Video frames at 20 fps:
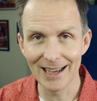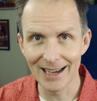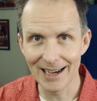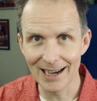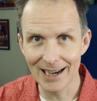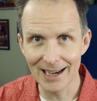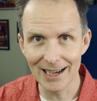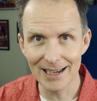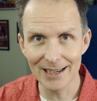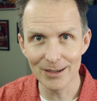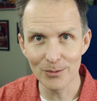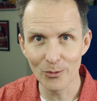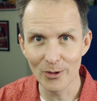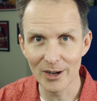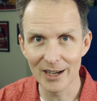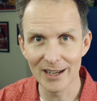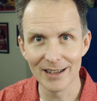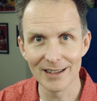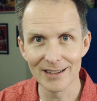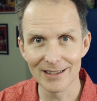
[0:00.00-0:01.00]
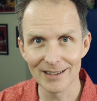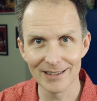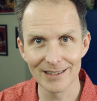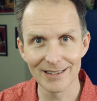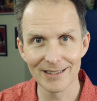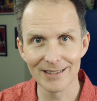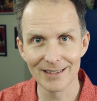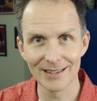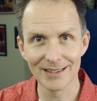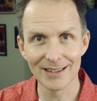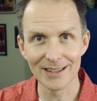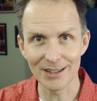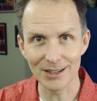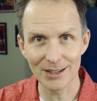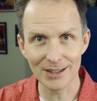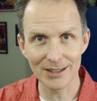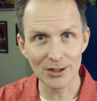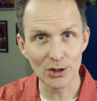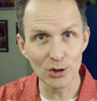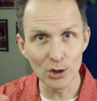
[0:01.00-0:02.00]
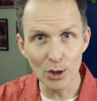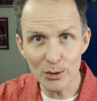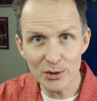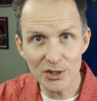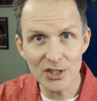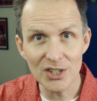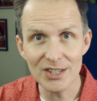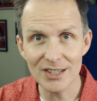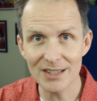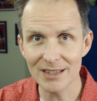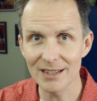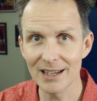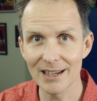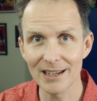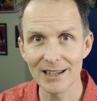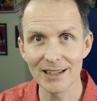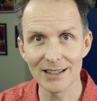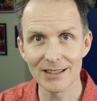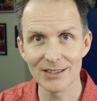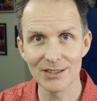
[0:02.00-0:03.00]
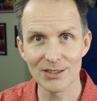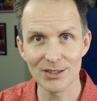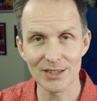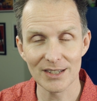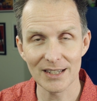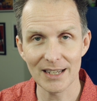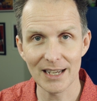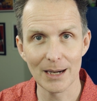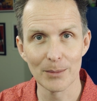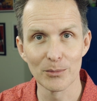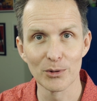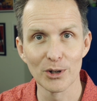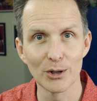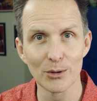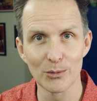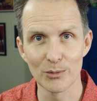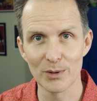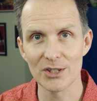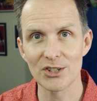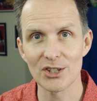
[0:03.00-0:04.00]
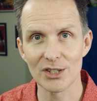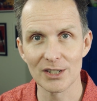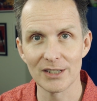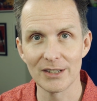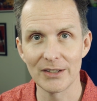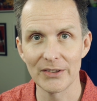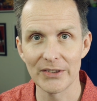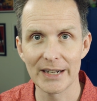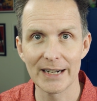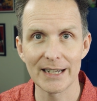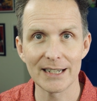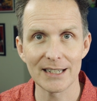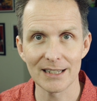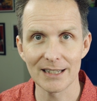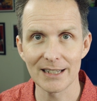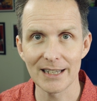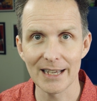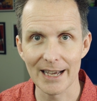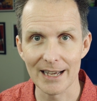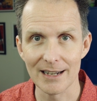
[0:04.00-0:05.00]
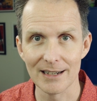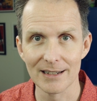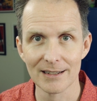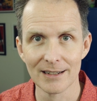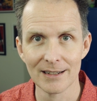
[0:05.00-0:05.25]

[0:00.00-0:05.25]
I want the closest thing to the camera original that I can get.